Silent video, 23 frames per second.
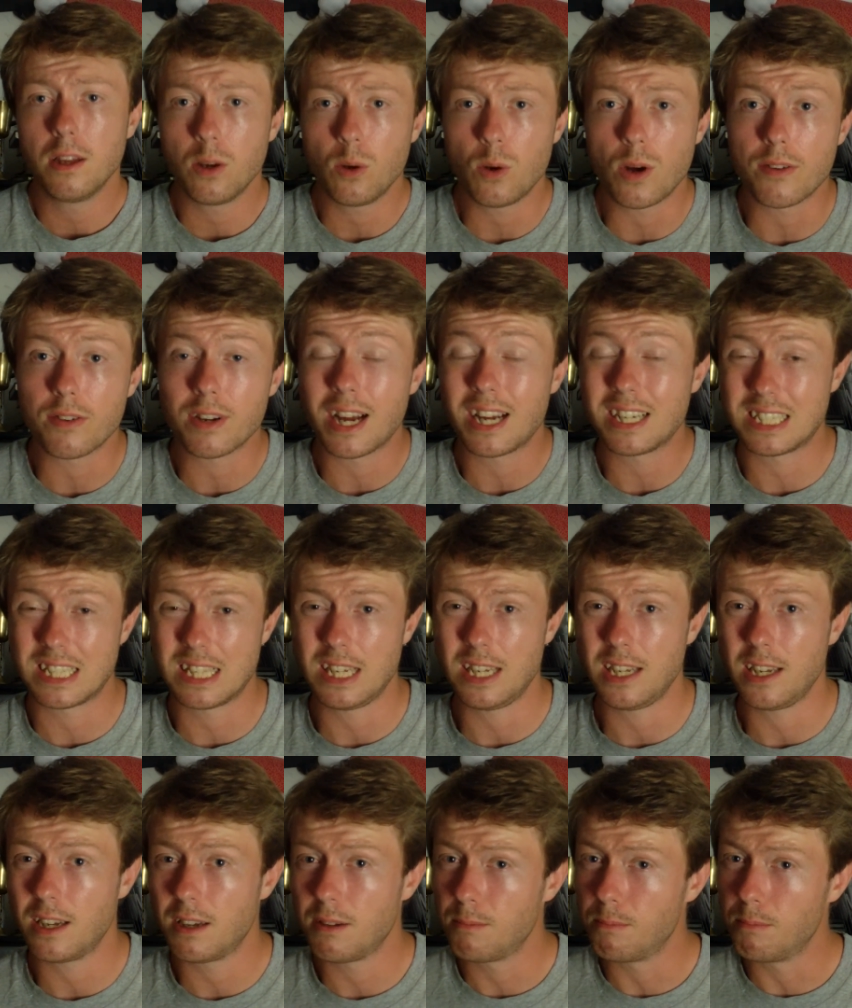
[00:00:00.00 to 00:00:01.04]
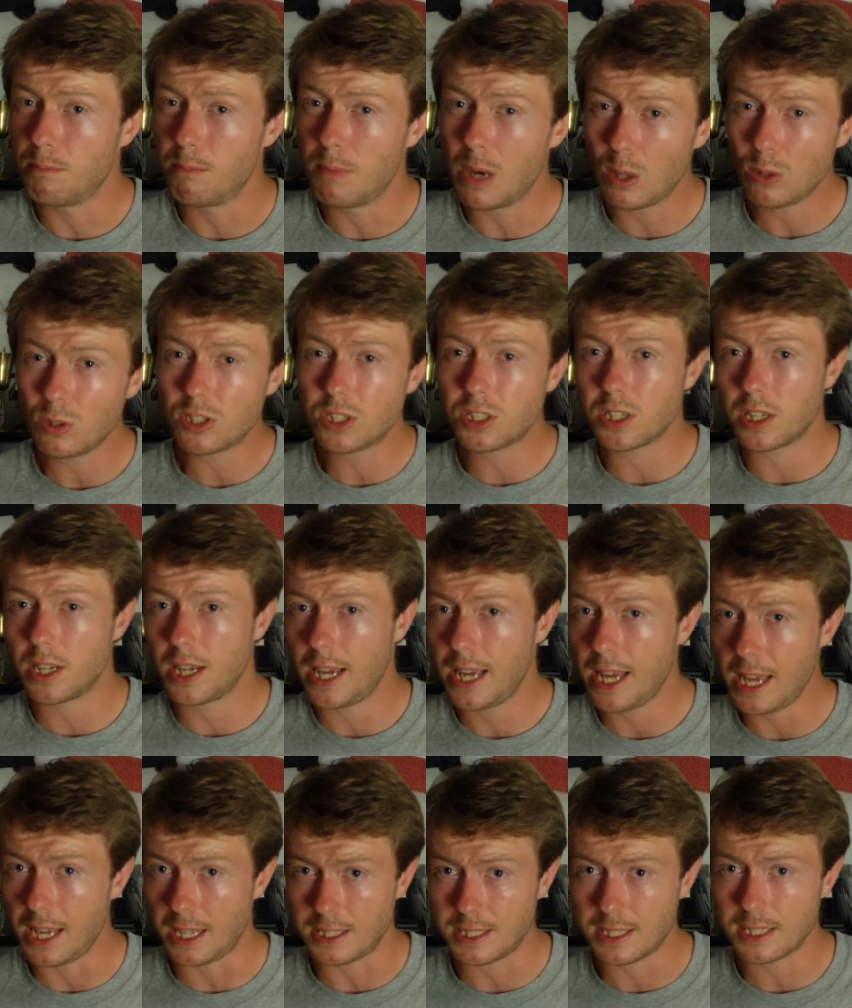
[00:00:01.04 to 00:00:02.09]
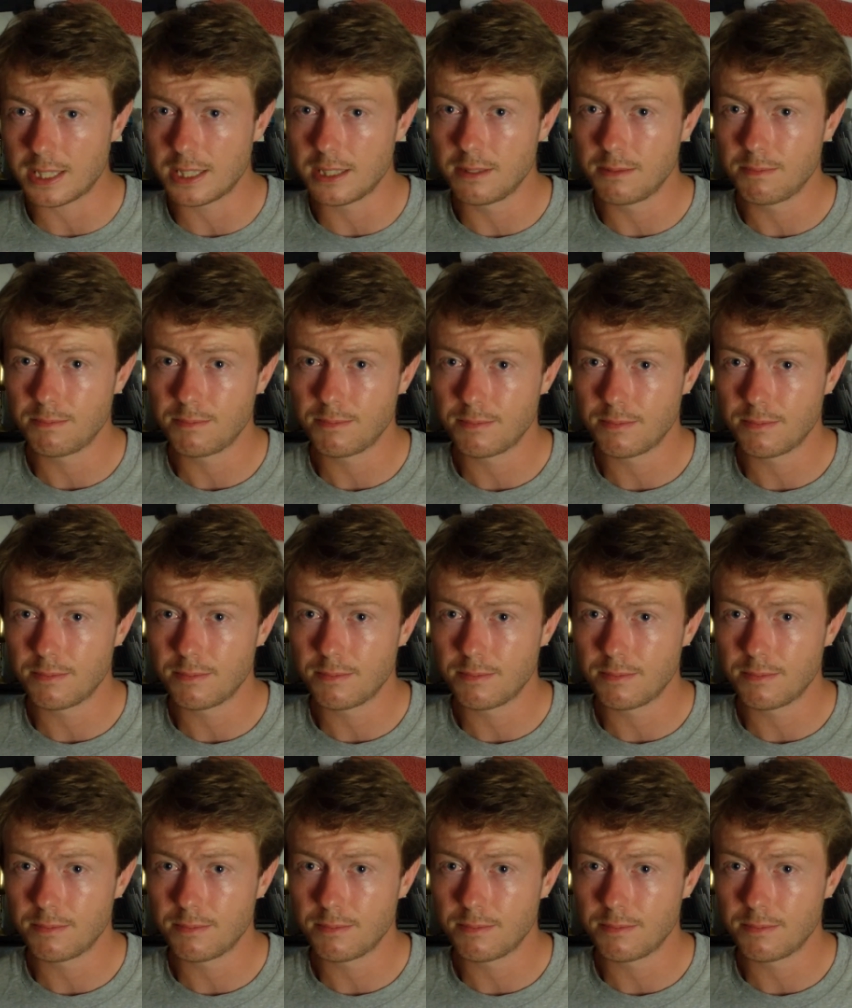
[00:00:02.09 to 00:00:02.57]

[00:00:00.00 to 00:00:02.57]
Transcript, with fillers: Whoever has the most hits,